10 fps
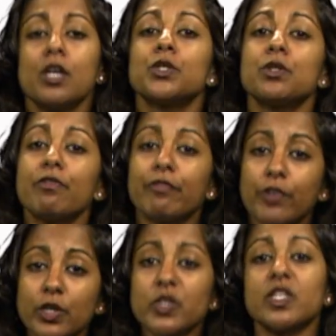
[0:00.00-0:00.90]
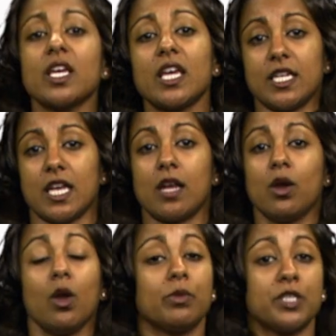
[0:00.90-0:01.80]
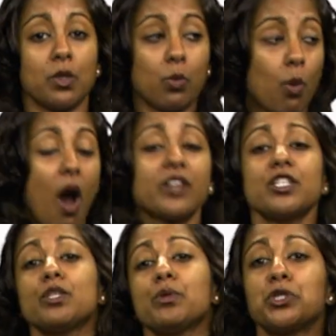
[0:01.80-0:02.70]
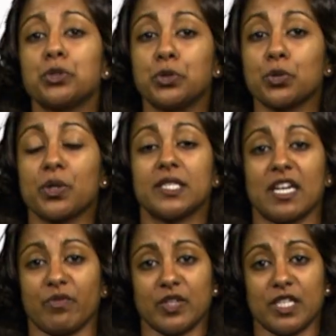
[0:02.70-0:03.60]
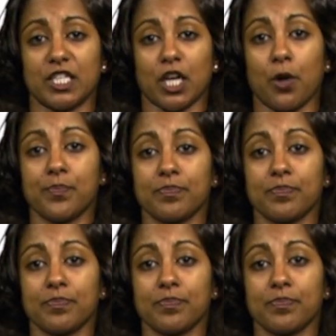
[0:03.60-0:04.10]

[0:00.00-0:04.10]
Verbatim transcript: So the first thing he did was he walked into a shoe store in San Francisco.